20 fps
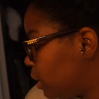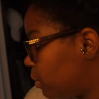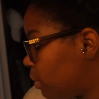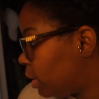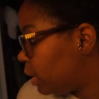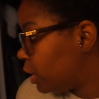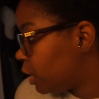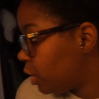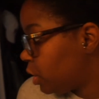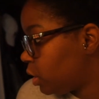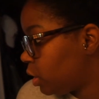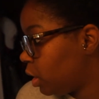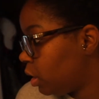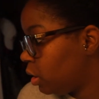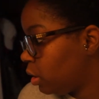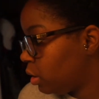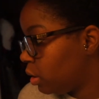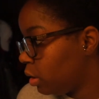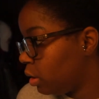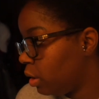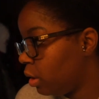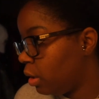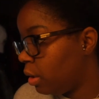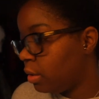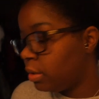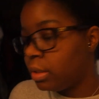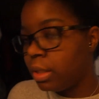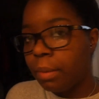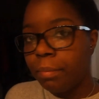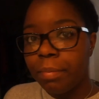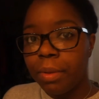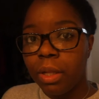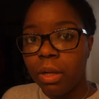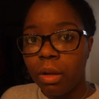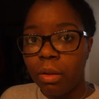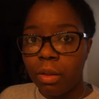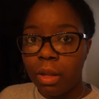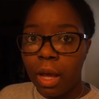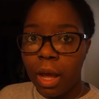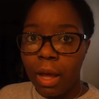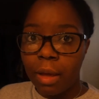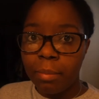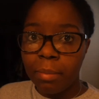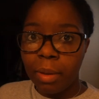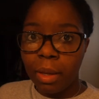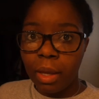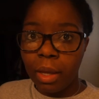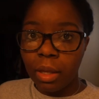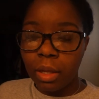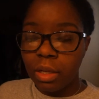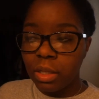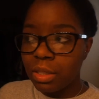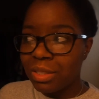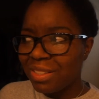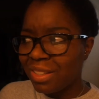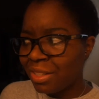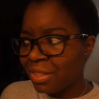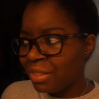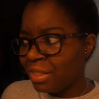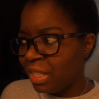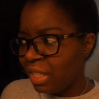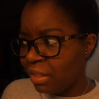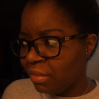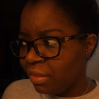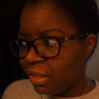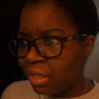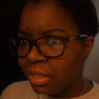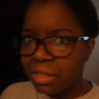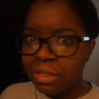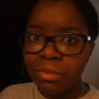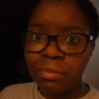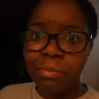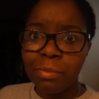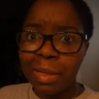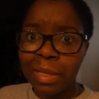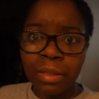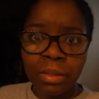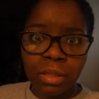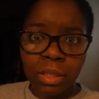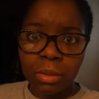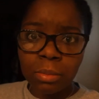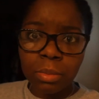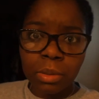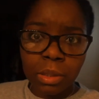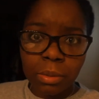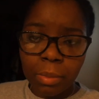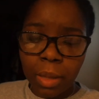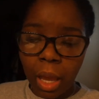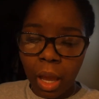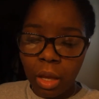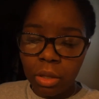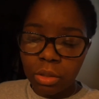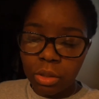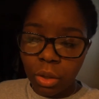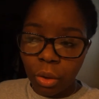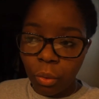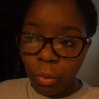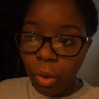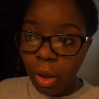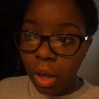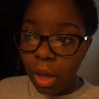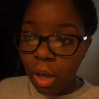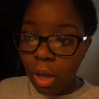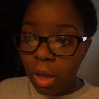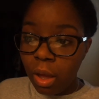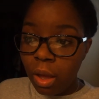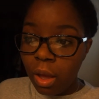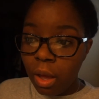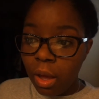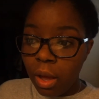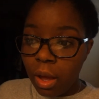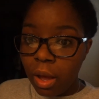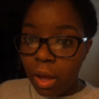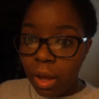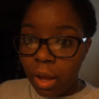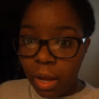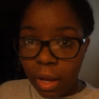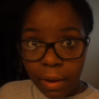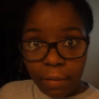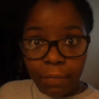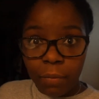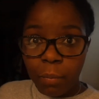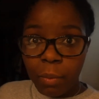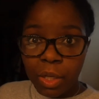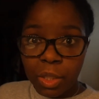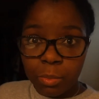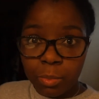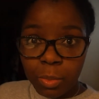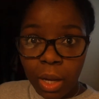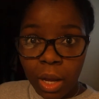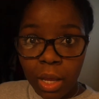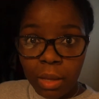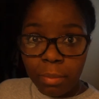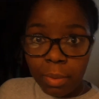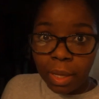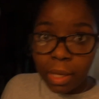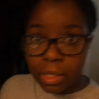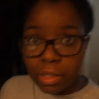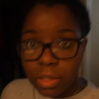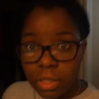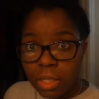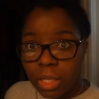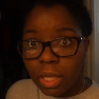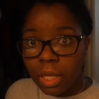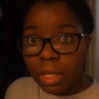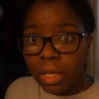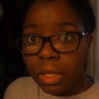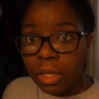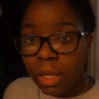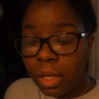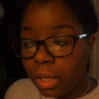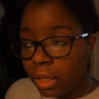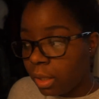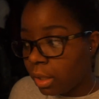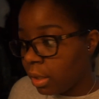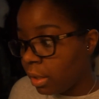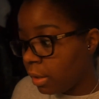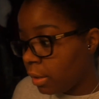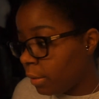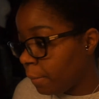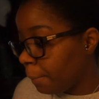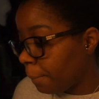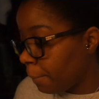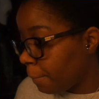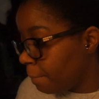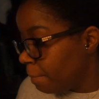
to watch something on the iPad because our TV is messed up somehow. So I have to watch my iPad today, and